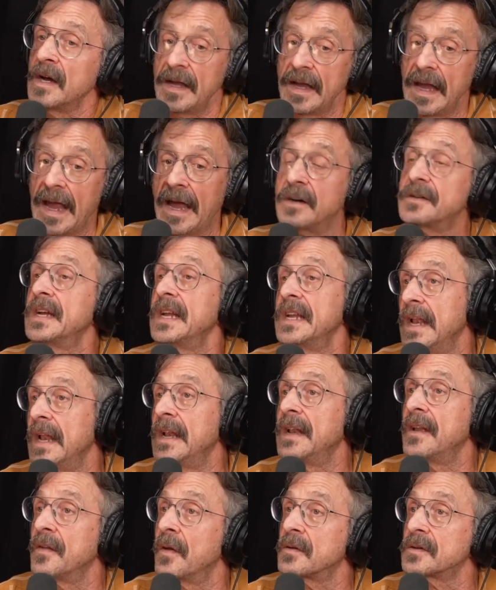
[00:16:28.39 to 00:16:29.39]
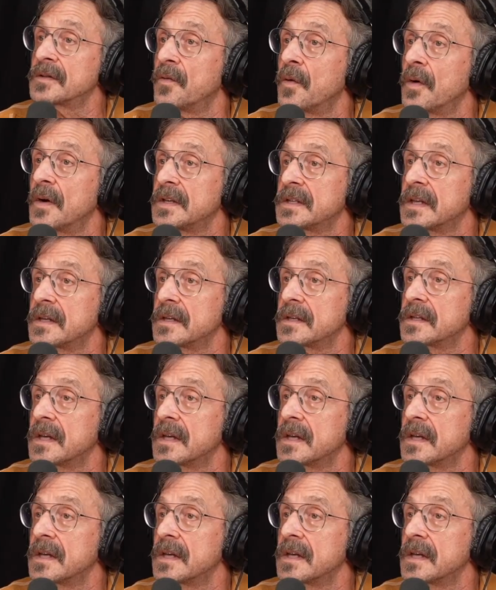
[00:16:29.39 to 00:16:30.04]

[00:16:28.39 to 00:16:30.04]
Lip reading: alienating those voices.